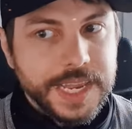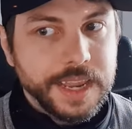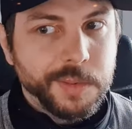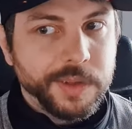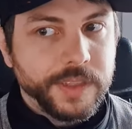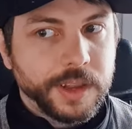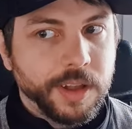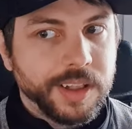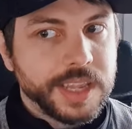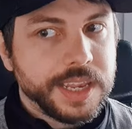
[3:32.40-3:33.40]
Some of the
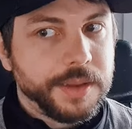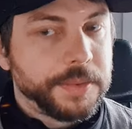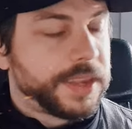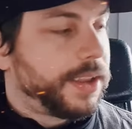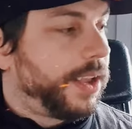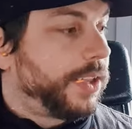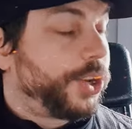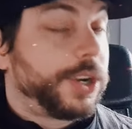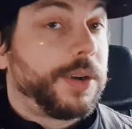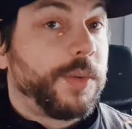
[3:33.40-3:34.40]
concepts,
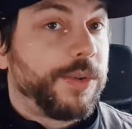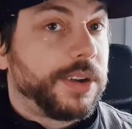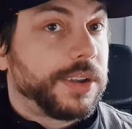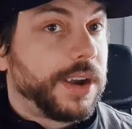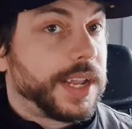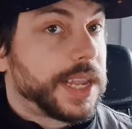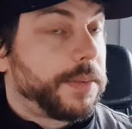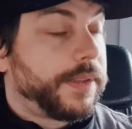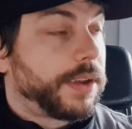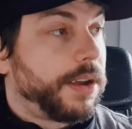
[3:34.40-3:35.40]
trigger warning, right?
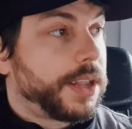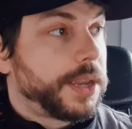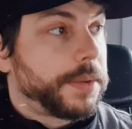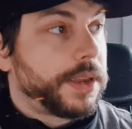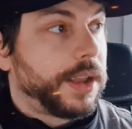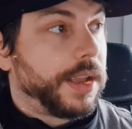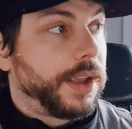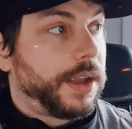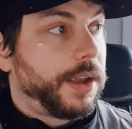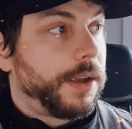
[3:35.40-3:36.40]
Some of the concepts
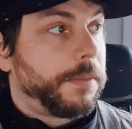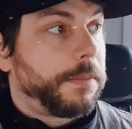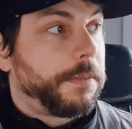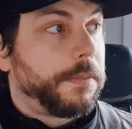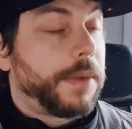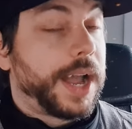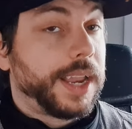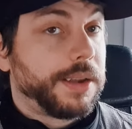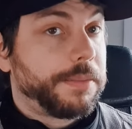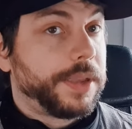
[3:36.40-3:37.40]

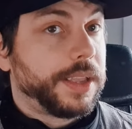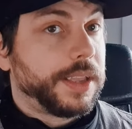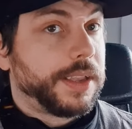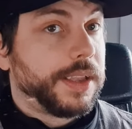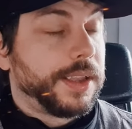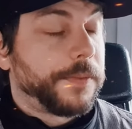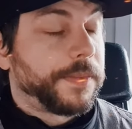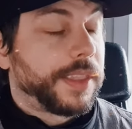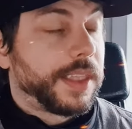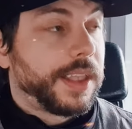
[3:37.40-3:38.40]
might be
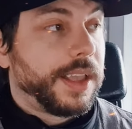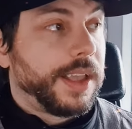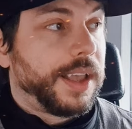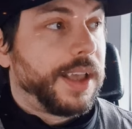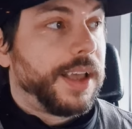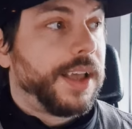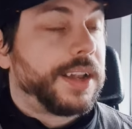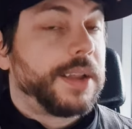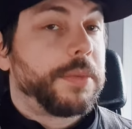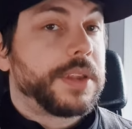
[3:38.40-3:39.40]

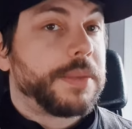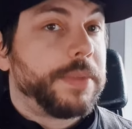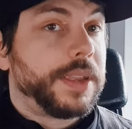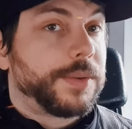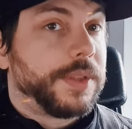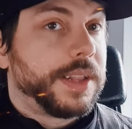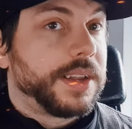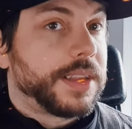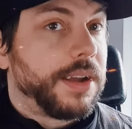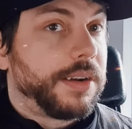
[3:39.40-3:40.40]
double speak within
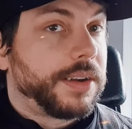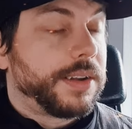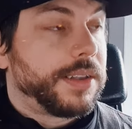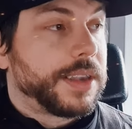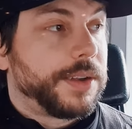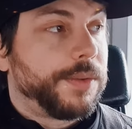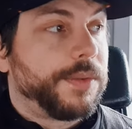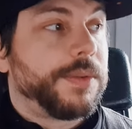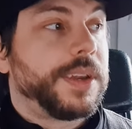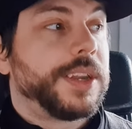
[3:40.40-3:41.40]
this article,
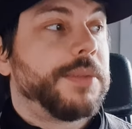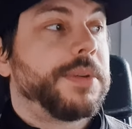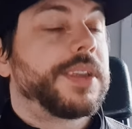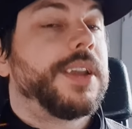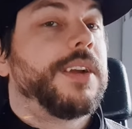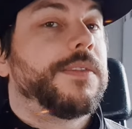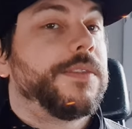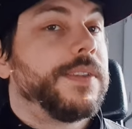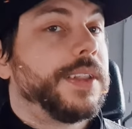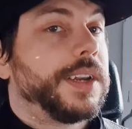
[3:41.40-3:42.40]
so we need to be
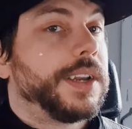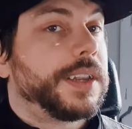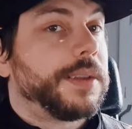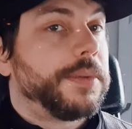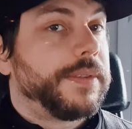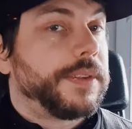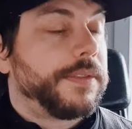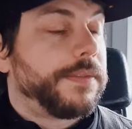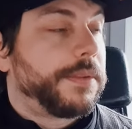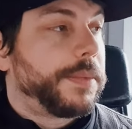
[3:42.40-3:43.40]
careful in reading some of this
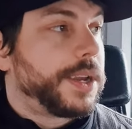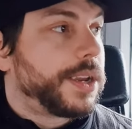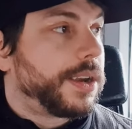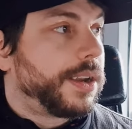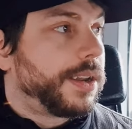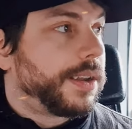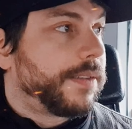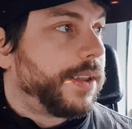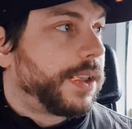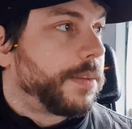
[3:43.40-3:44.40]
information, right?
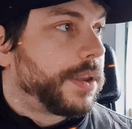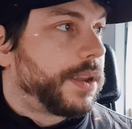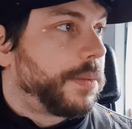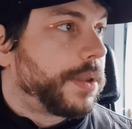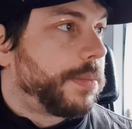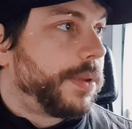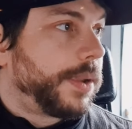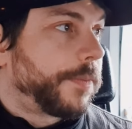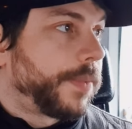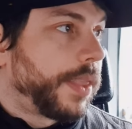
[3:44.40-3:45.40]
When it comes to double speak.